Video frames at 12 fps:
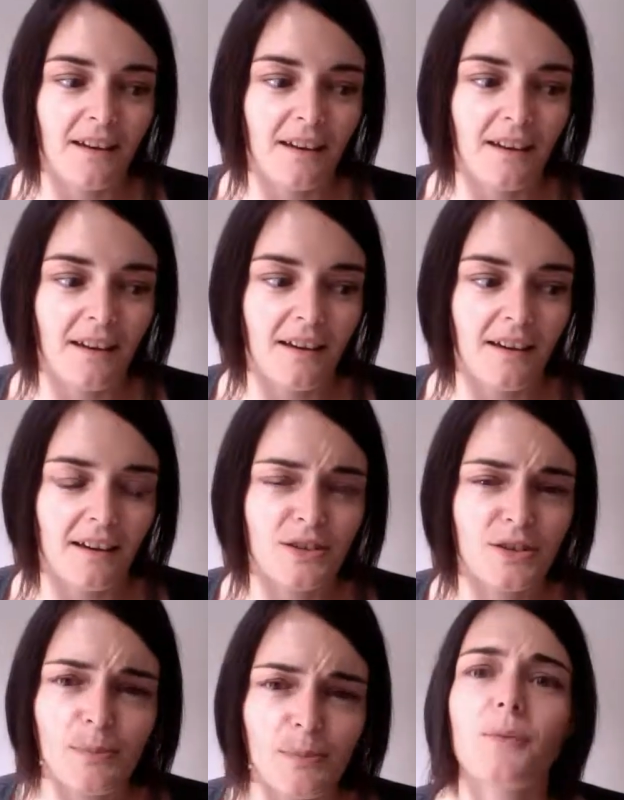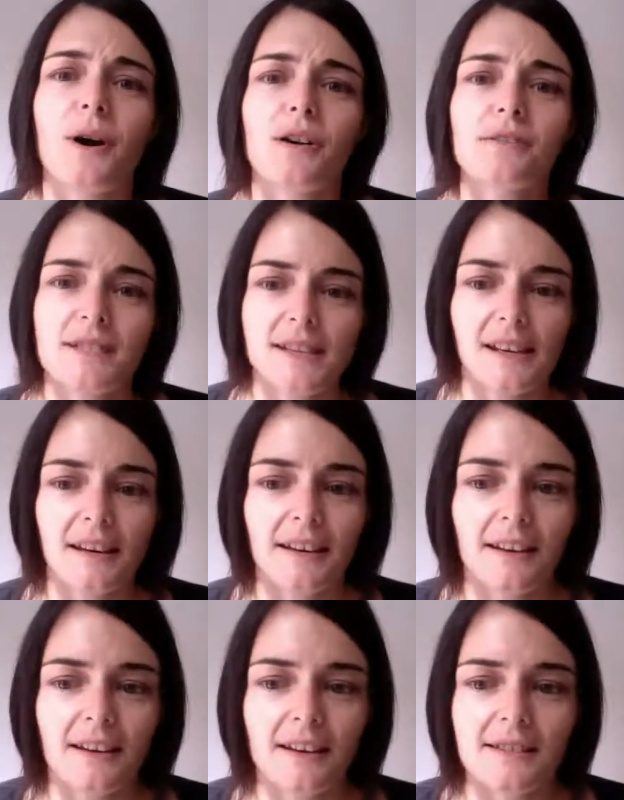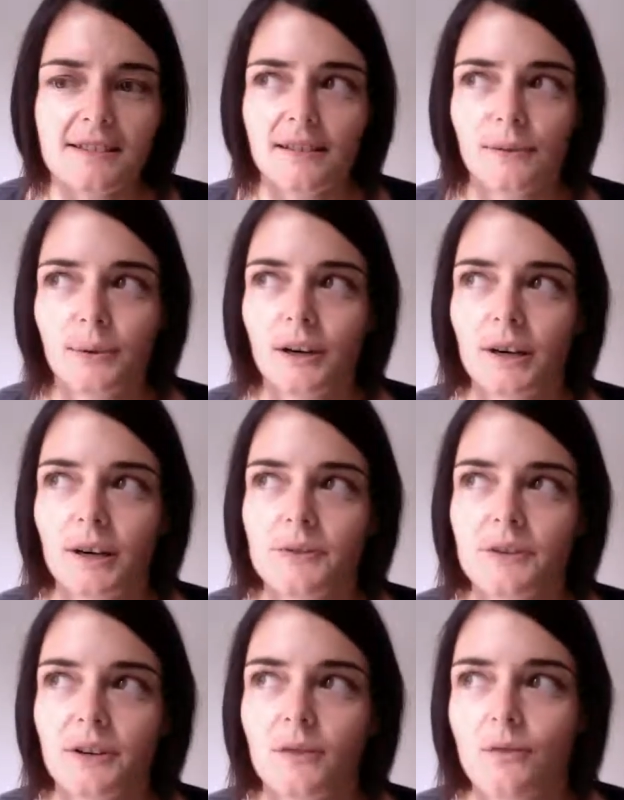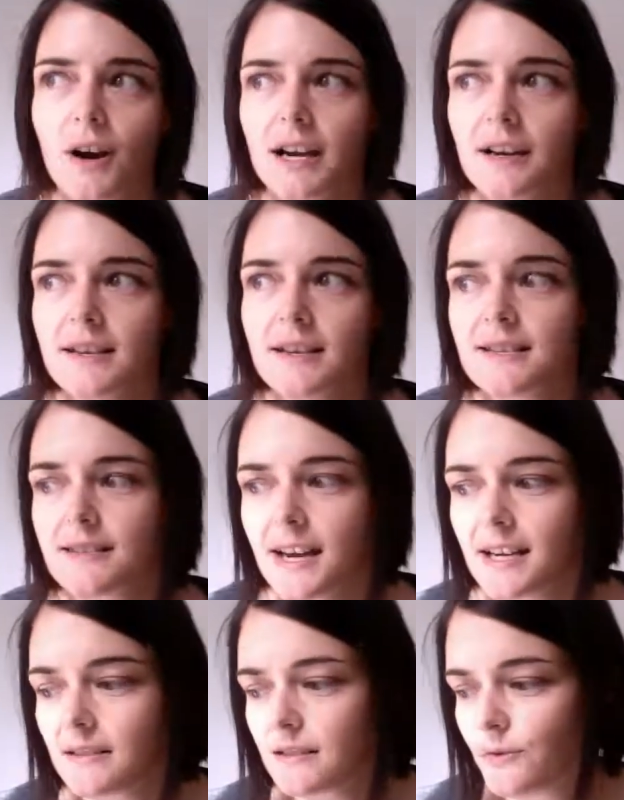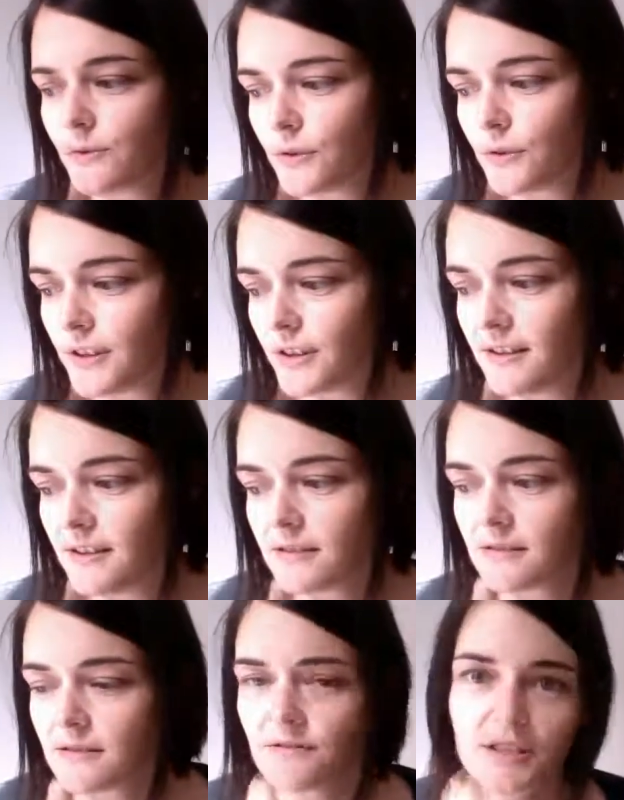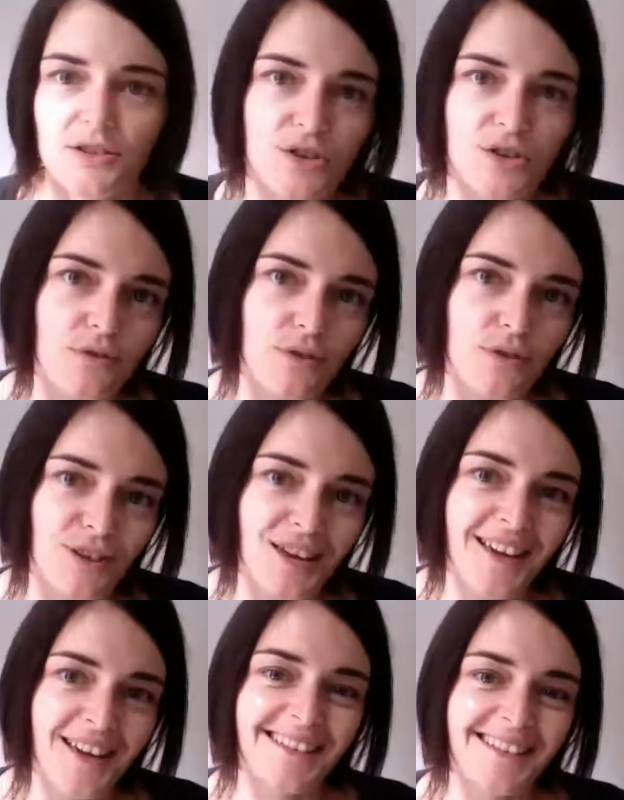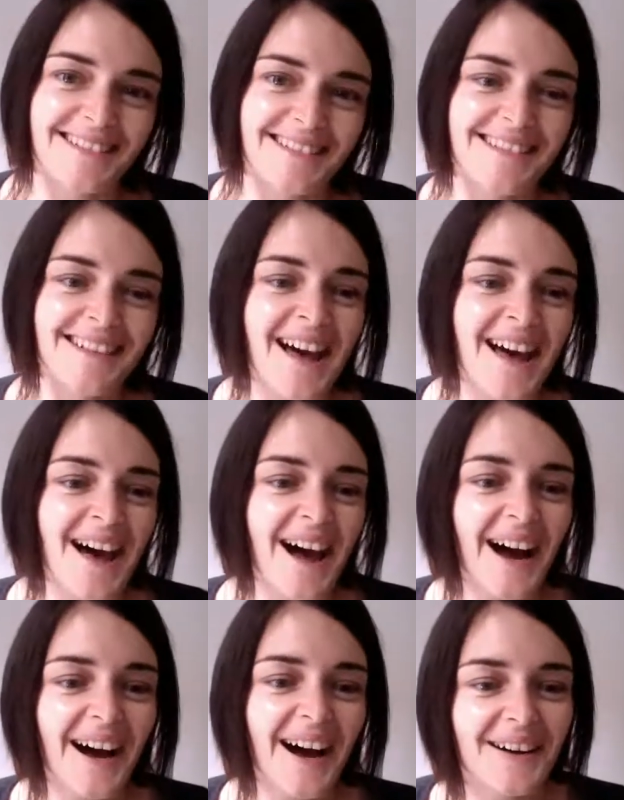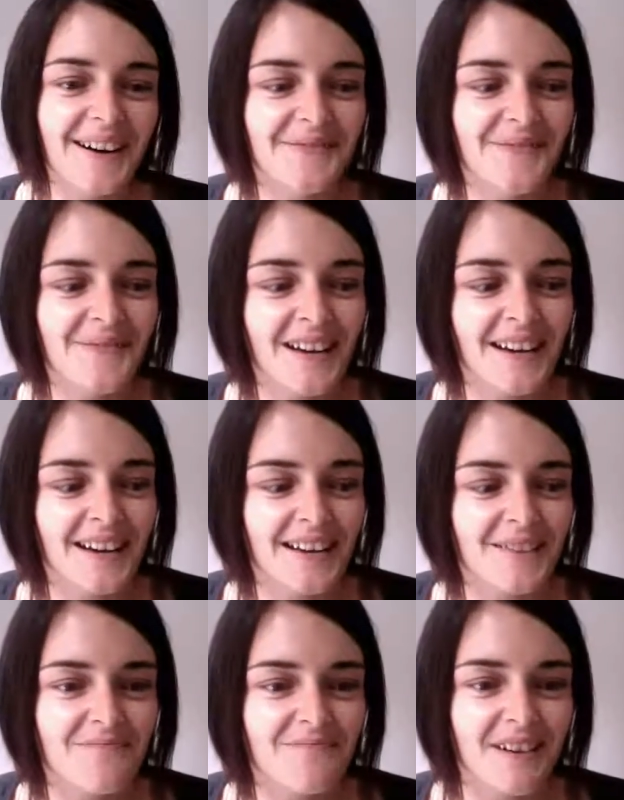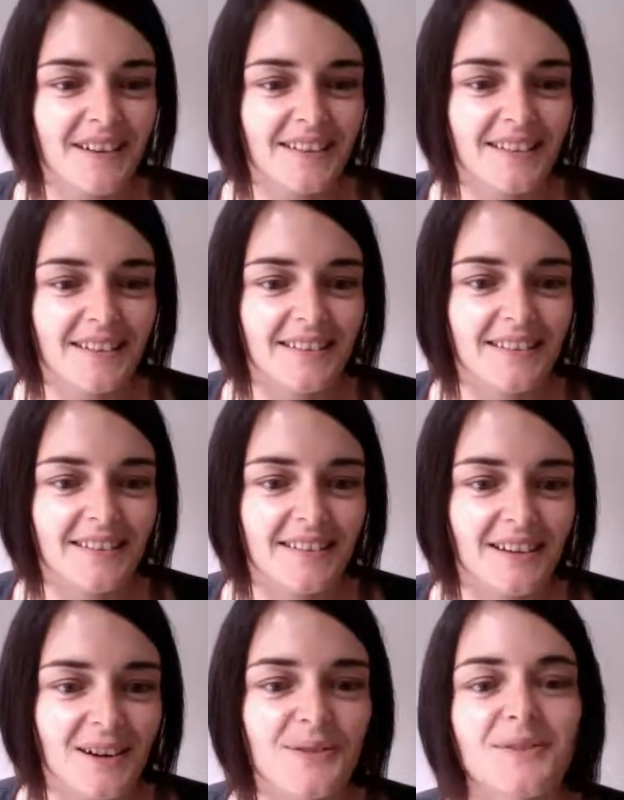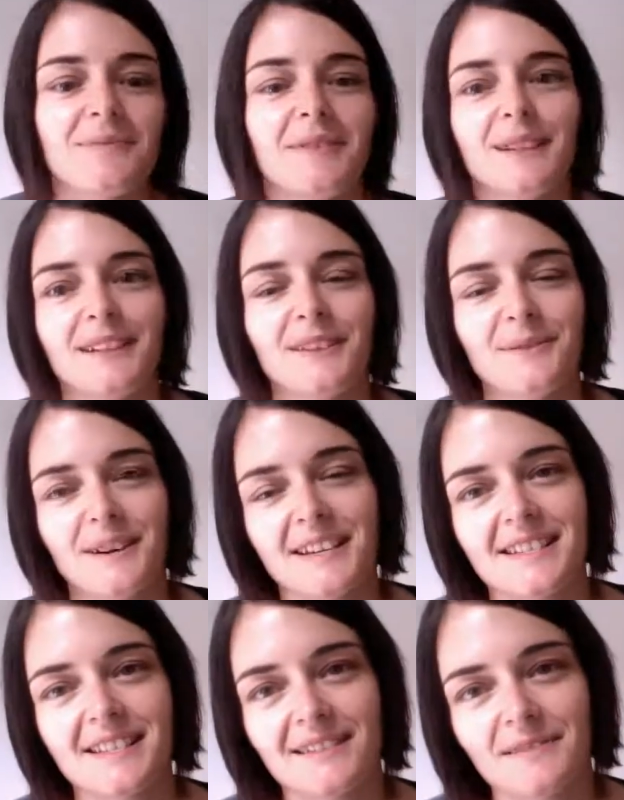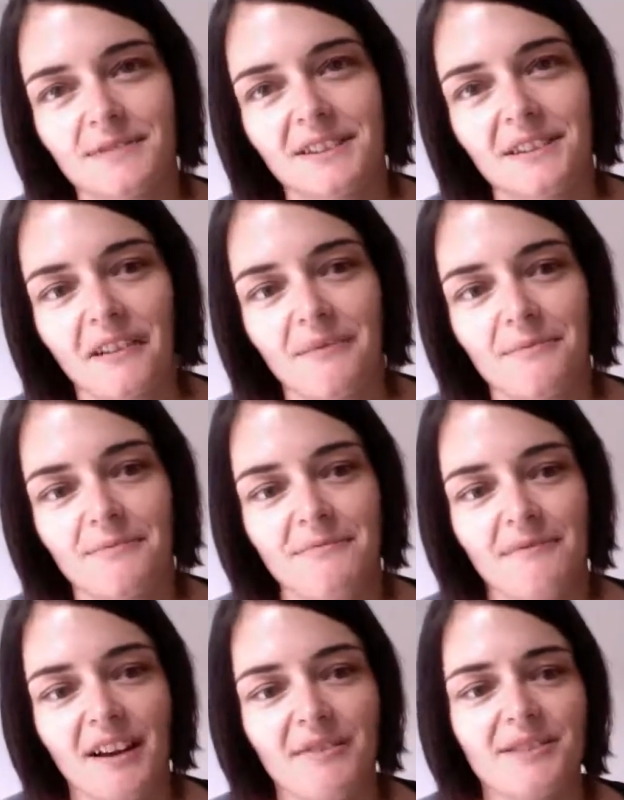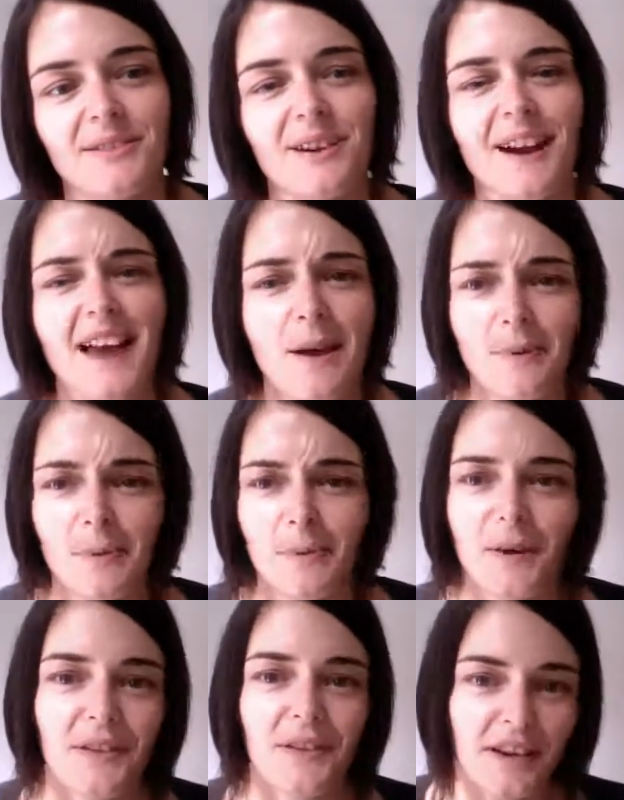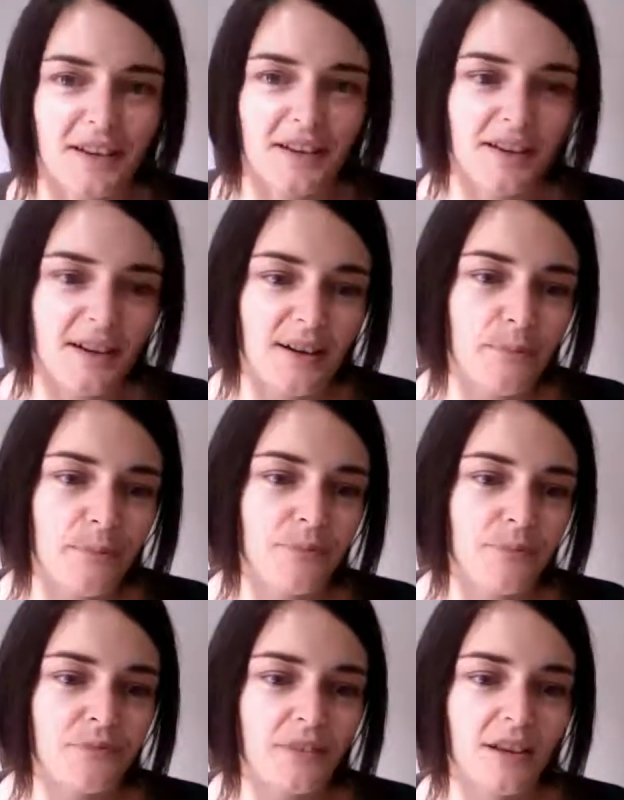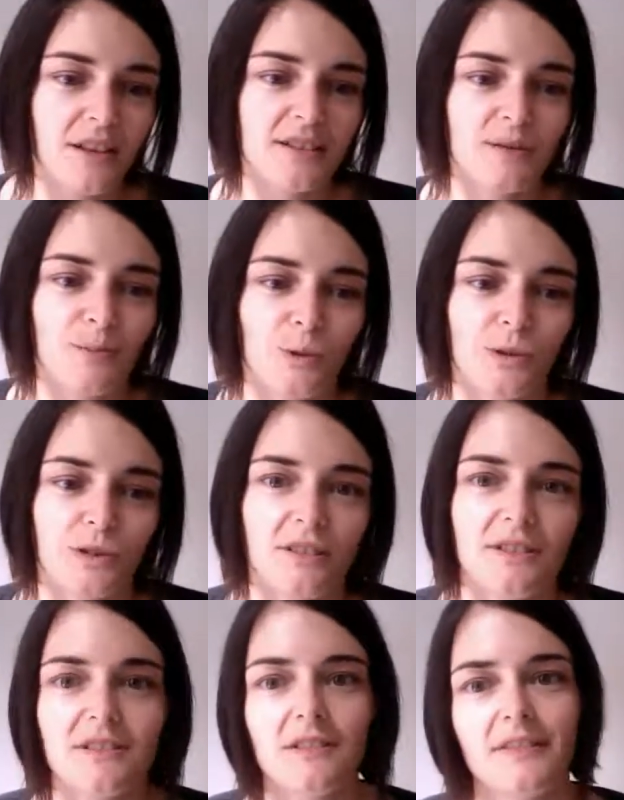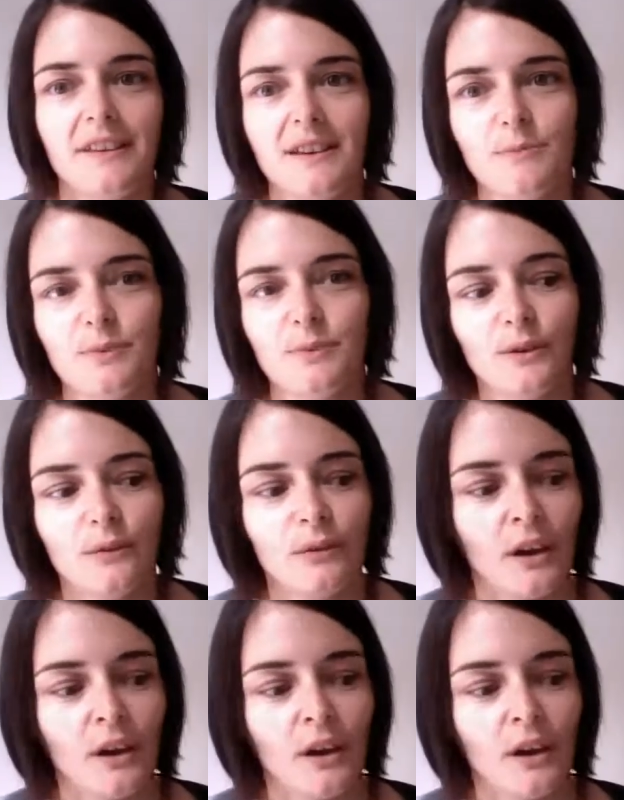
It took me a while to get into what I was going to write. I started a few things, finished a few things, but ultimately the one I settled with, I was quite happy with. I explored lots of themes of,